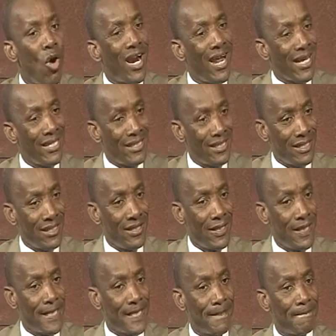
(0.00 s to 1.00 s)
I see
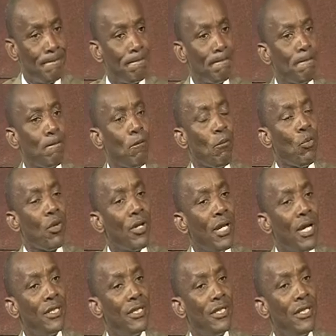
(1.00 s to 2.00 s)
is
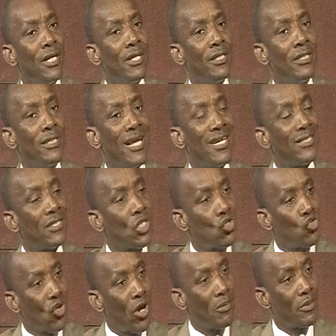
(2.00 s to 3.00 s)
Nigerians are still
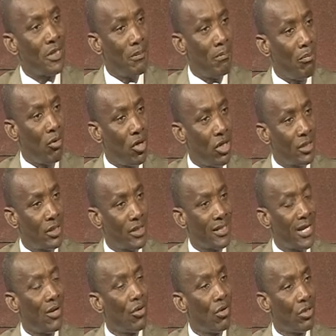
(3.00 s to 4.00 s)
trapped in politics
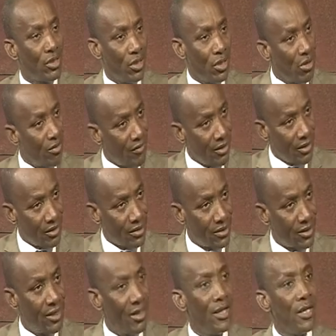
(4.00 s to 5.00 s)
and not in governance.
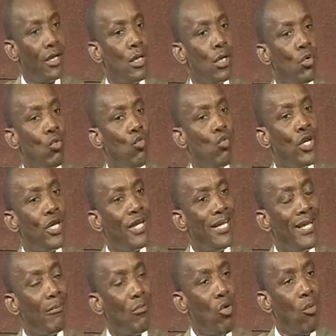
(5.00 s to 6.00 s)
We need a
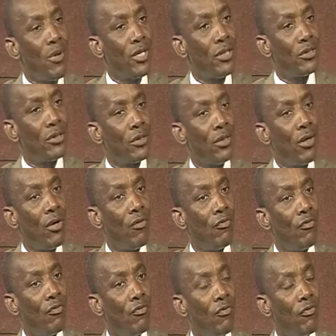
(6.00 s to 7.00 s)
moment of
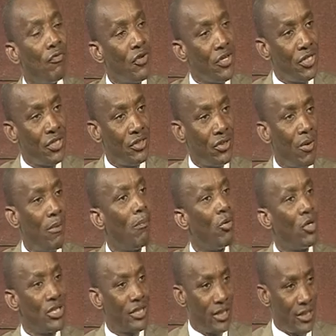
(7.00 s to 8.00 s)
freeze on
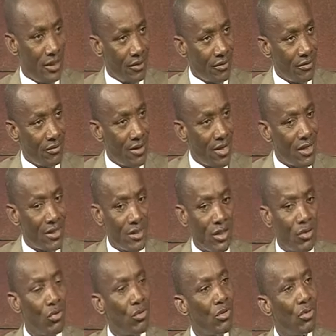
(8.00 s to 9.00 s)
politicking and say,
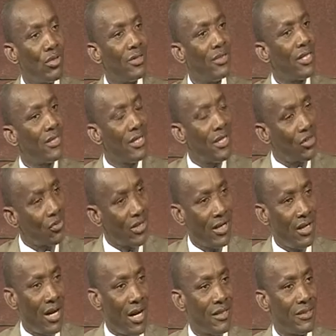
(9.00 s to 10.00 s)
look, there's a national
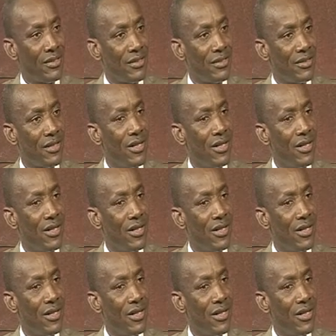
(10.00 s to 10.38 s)
crisis.